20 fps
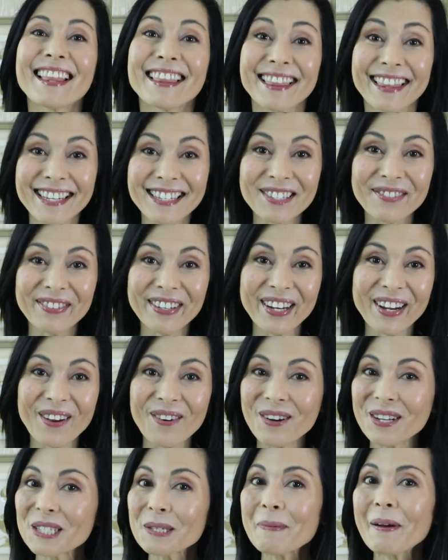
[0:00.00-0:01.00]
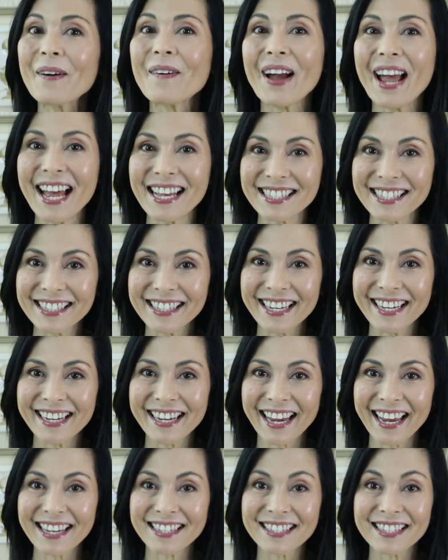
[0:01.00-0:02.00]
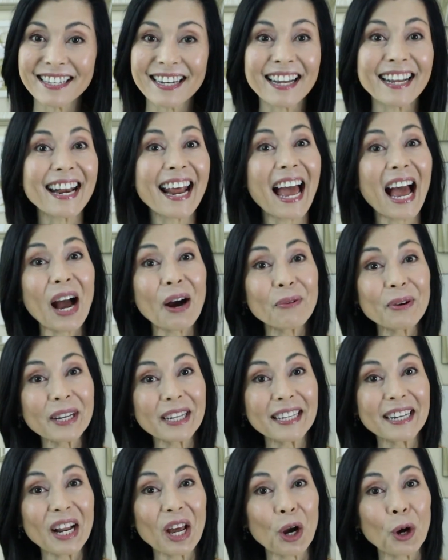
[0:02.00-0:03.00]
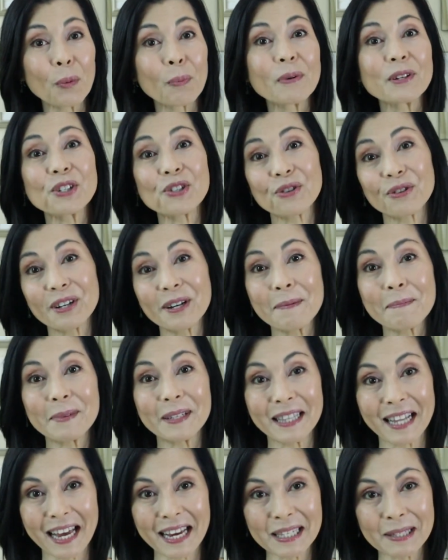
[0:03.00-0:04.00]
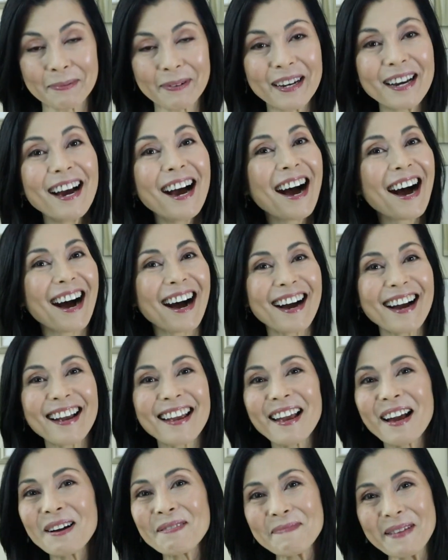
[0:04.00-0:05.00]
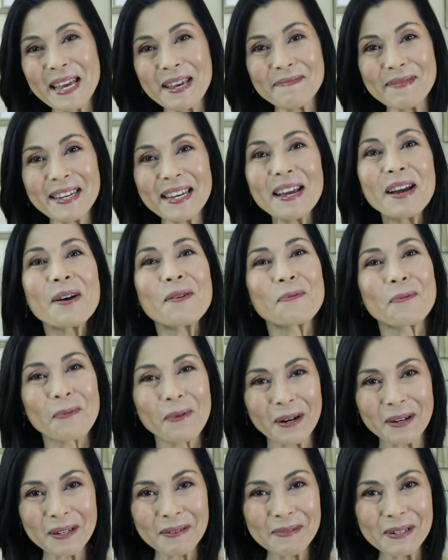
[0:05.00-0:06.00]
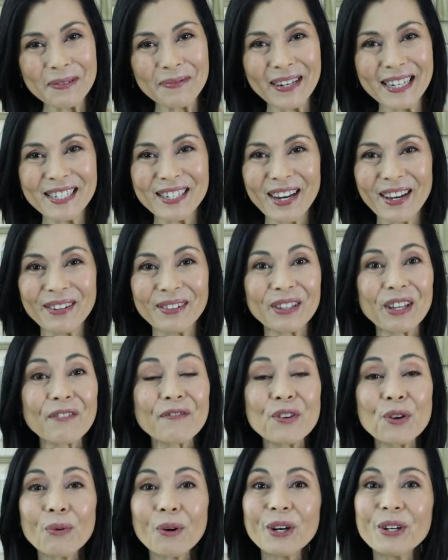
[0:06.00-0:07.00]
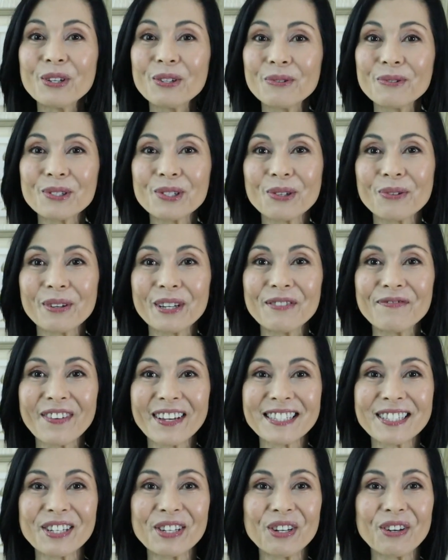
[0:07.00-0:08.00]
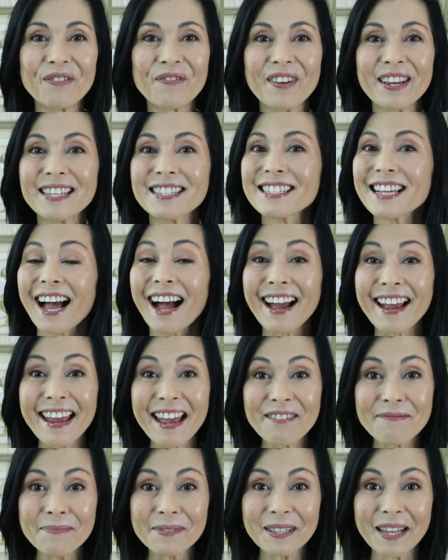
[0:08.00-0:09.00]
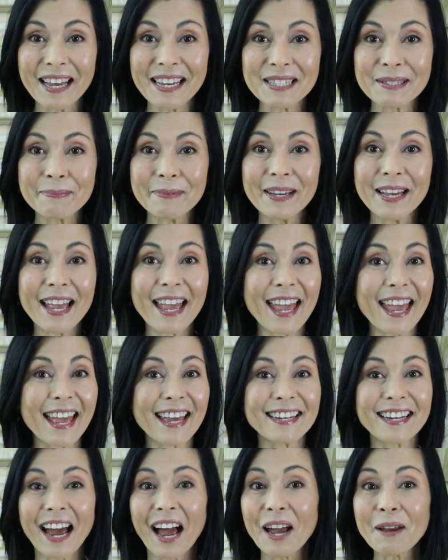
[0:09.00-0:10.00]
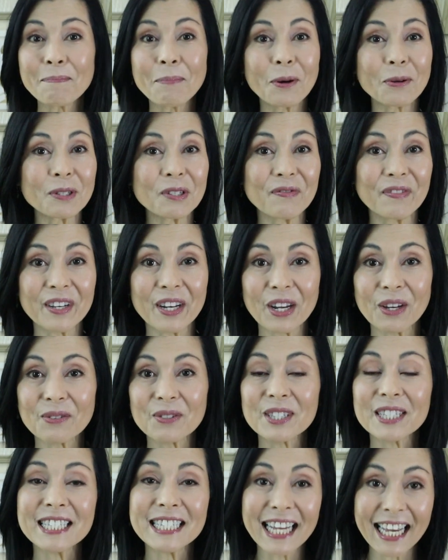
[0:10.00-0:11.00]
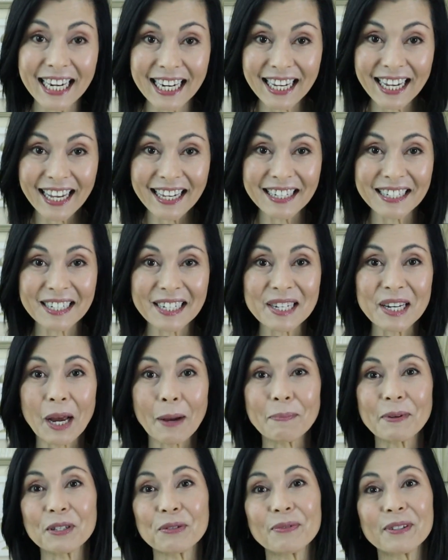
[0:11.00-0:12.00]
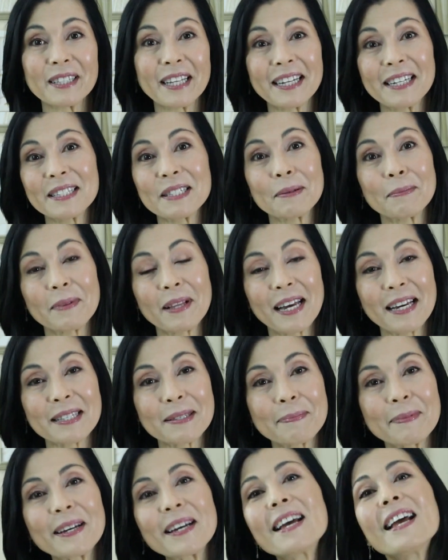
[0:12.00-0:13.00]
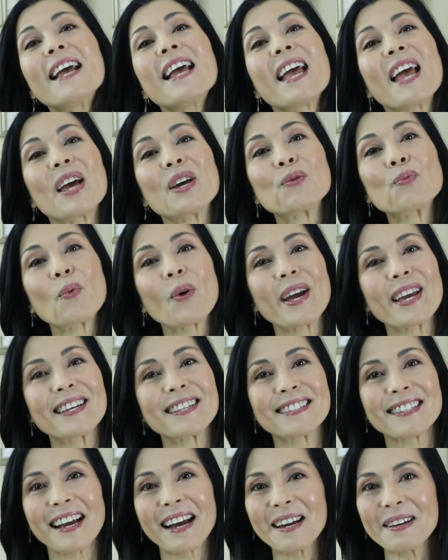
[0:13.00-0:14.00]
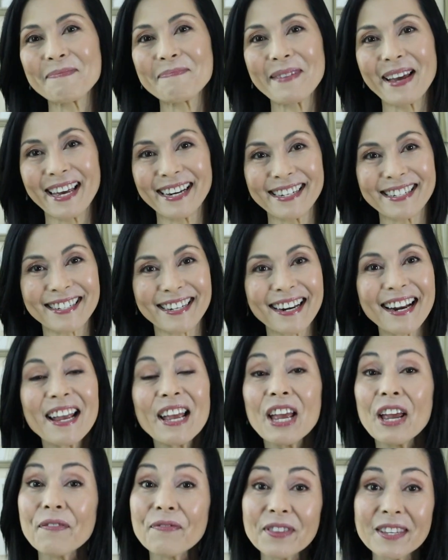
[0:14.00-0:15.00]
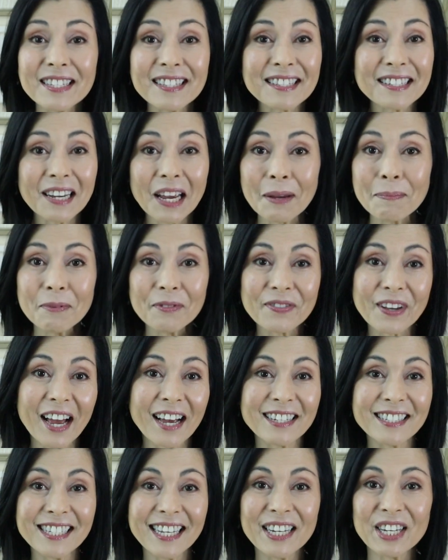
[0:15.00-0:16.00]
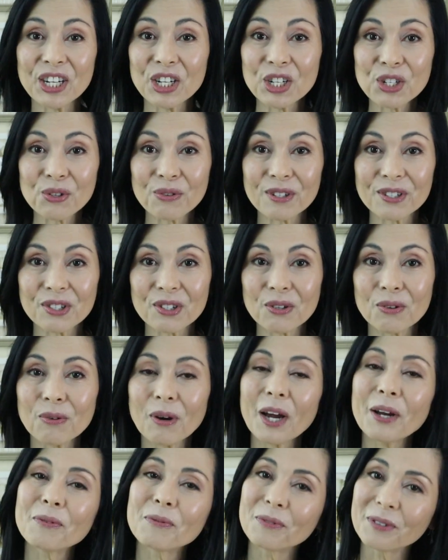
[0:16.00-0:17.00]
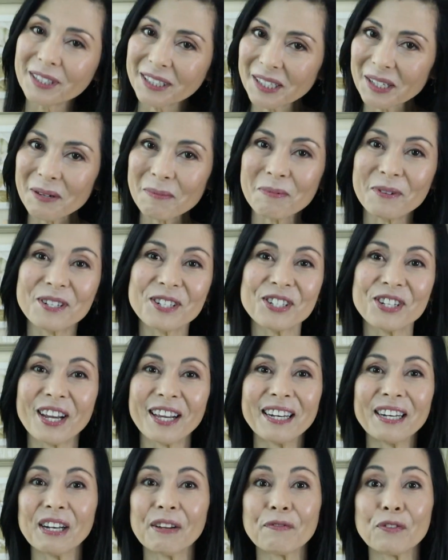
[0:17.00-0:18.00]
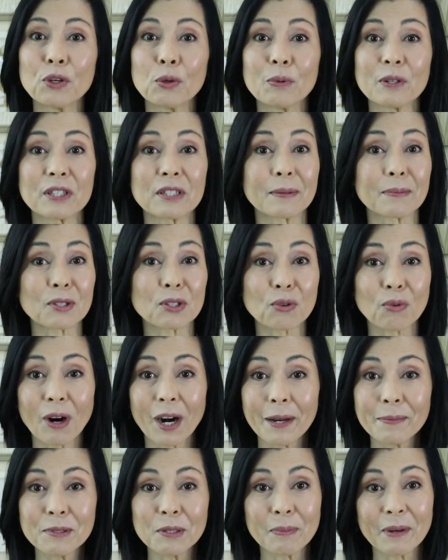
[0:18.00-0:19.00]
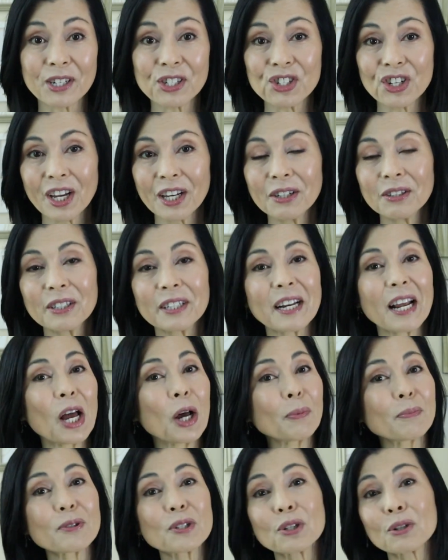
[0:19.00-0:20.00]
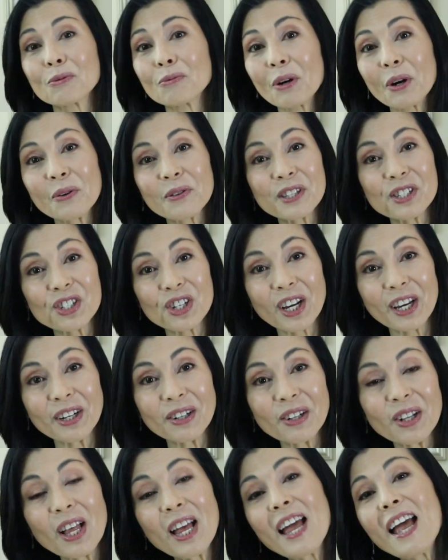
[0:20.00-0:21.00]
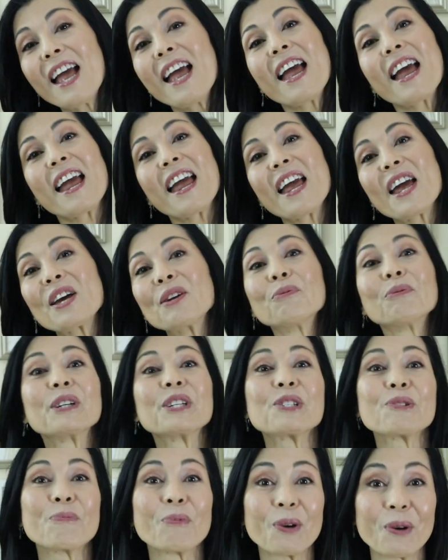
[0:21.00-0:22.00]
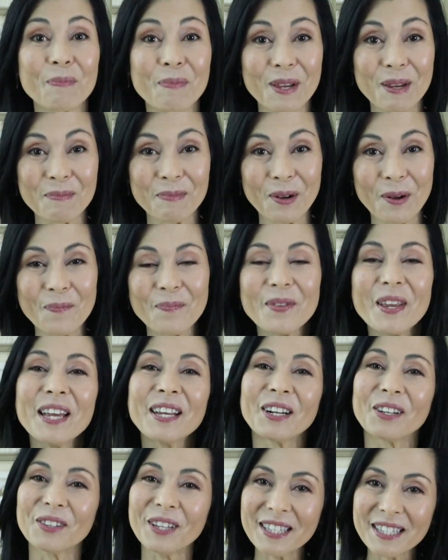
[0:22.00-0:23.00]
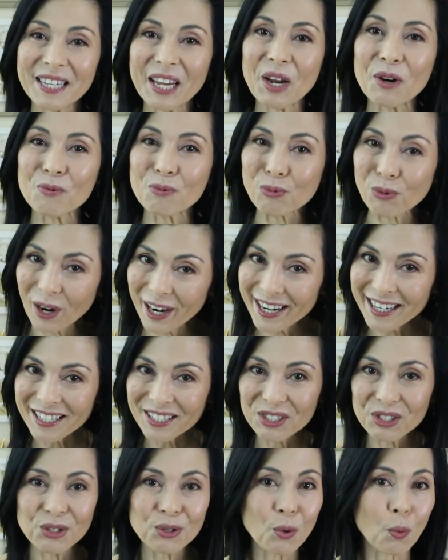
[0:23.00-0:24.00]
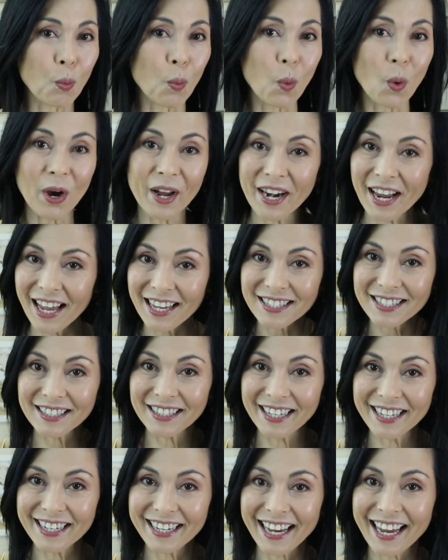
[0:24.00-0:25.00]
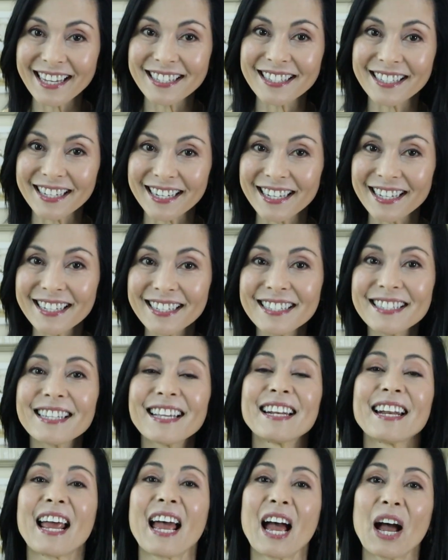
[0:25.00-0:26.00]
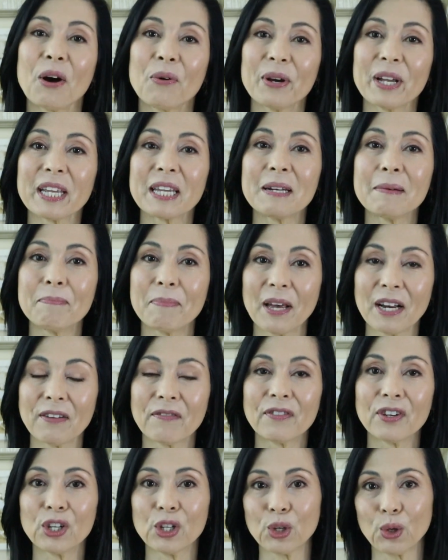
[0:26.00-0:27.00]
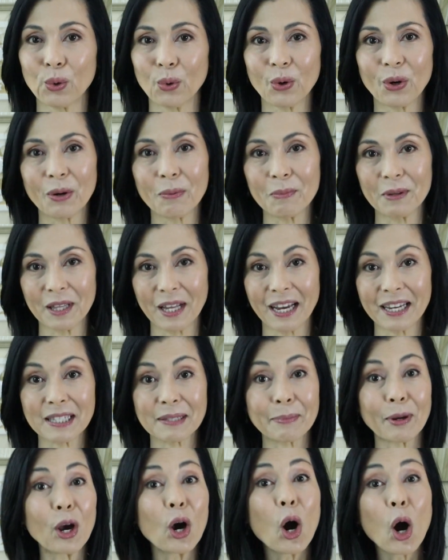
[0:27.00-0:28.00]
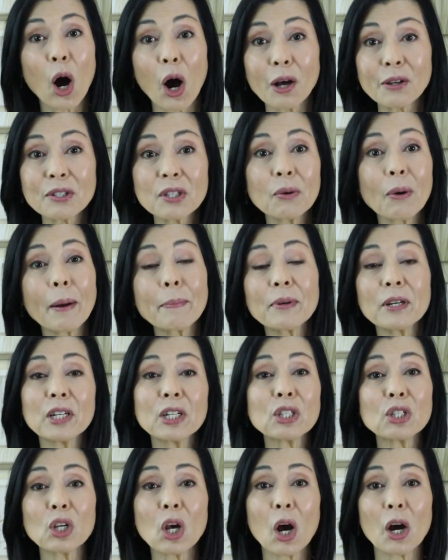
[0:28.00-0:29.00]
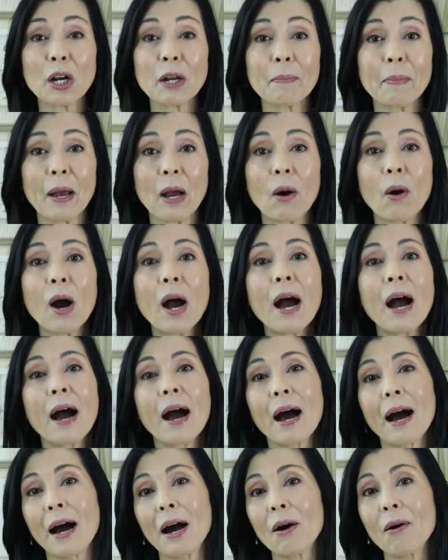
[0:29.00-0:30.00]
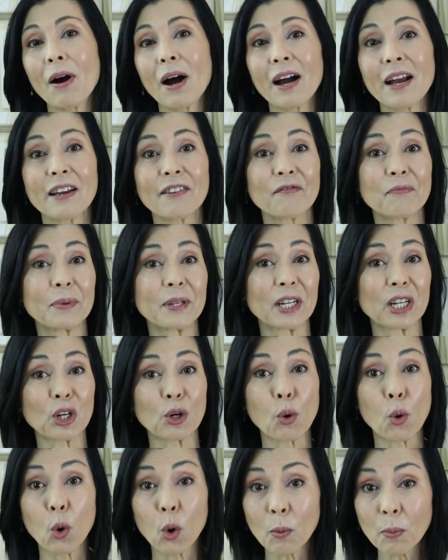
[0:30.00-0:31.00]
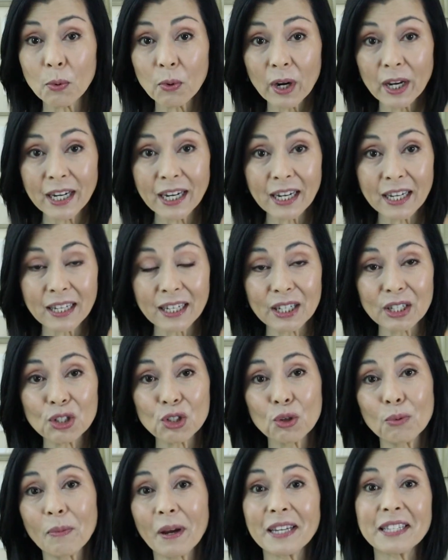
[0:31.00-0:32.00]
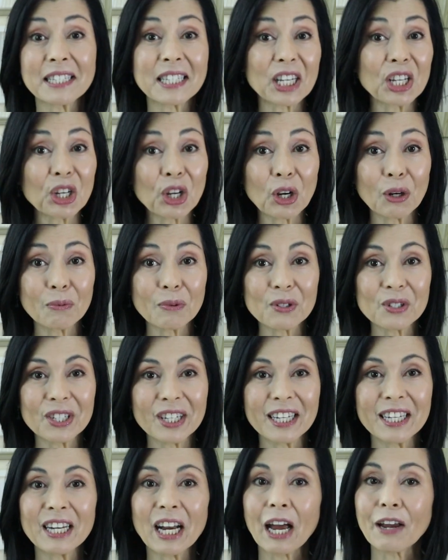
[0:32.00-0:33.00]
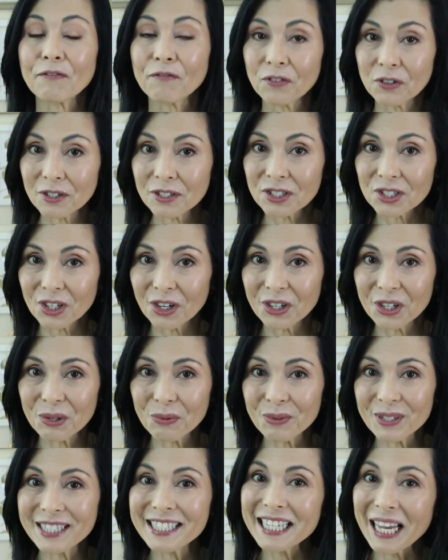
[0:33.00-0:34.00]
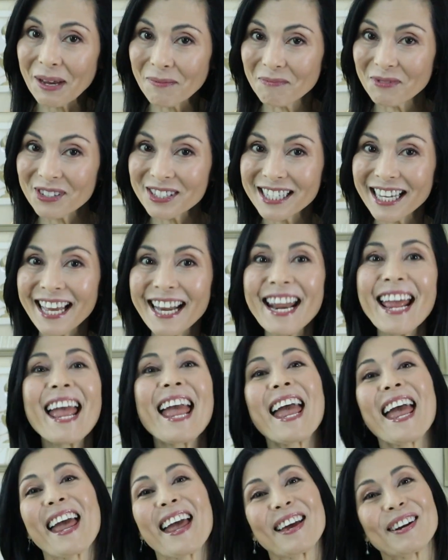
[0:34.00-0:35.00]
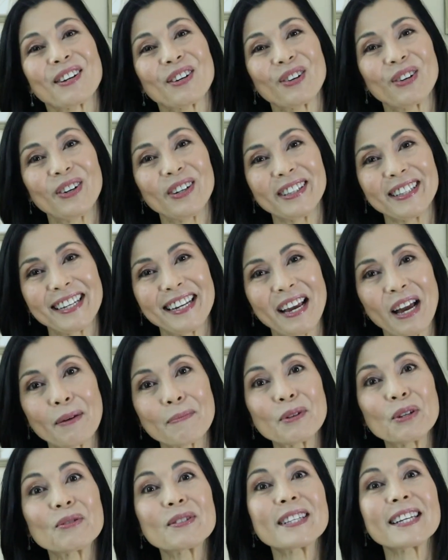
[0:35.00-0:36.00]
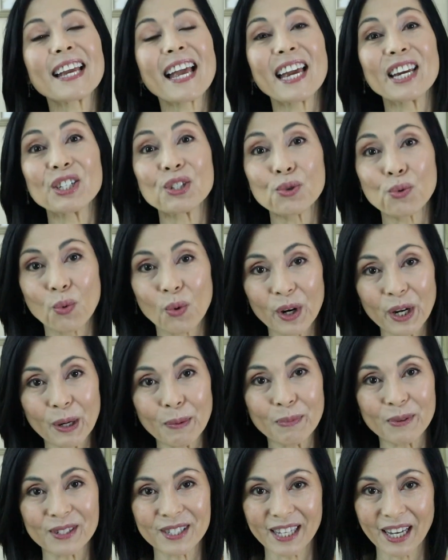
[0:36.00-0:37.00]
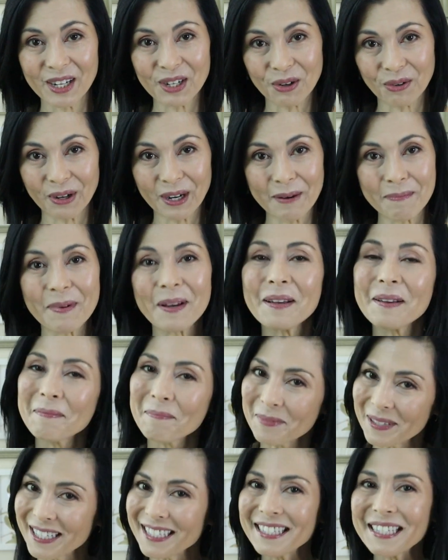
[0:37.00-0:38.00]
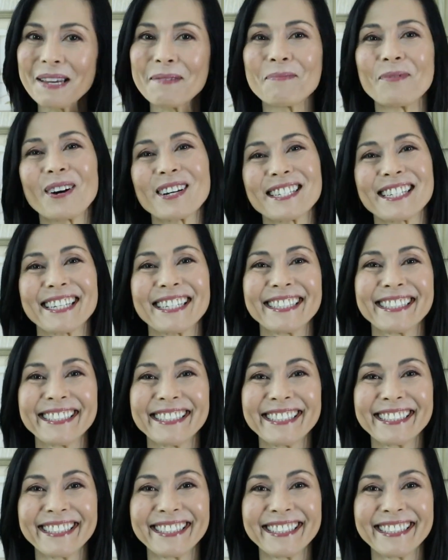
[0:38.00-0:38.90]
This video is about azelaic acid and how it can help treat melasma. Hi, I'm Amy. Welcome to my channel. If you are new to Invest in Your Face, I have melasma and I post videos dedicated to topics related to melasma and ways I manage it. If this type of content interests you, I really appreciate it if you would subscribe to my channel. It helps to grow the channel and reach more people. Now let's get right into what azelaic acid is and how it can benefit your melasma. Also, I'm going to talk about how I have been incorporating it into my skincare routine. I first started with 10% and currently I'm using a 20% cream. Please keep watching.